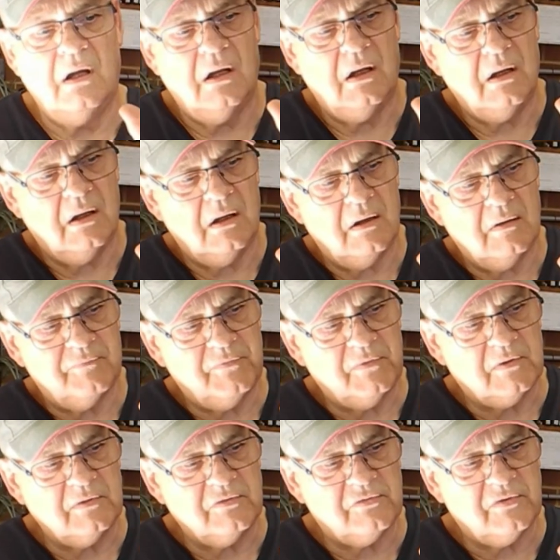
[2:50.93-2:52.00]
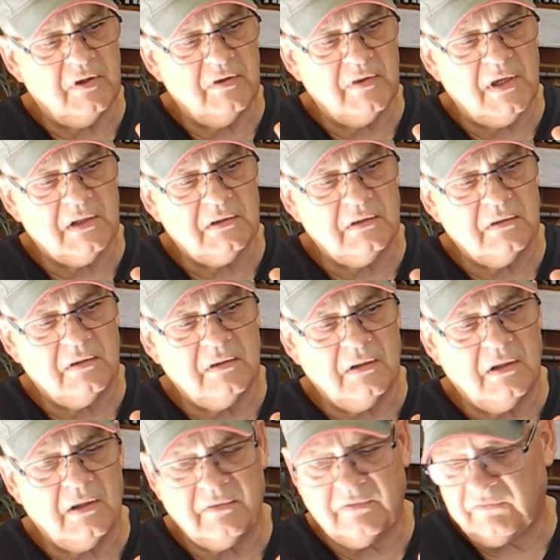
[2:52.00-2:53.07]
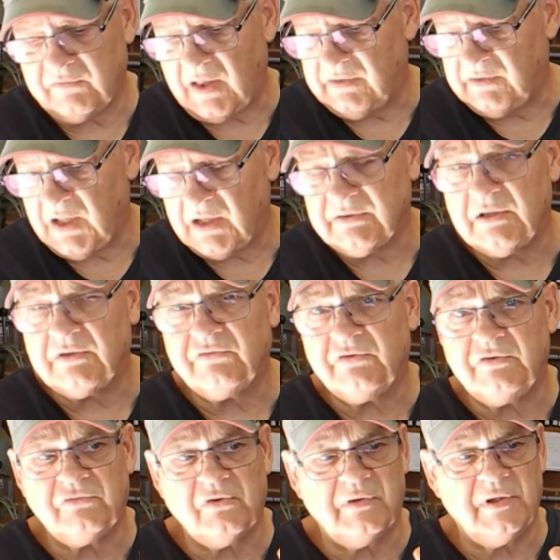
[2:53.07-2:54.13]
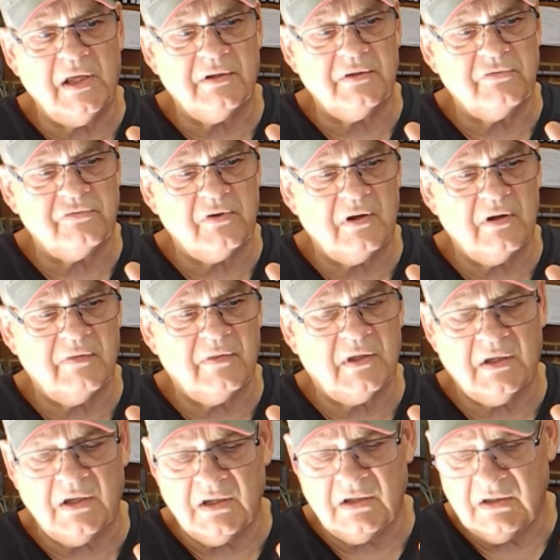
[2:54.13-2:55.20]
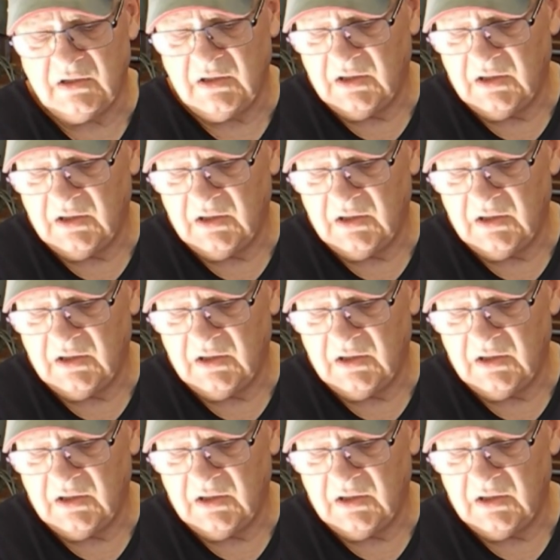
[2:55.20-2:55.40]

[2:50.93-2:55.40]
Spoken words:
if you can see that, it's that nut that sits on the underside of the car.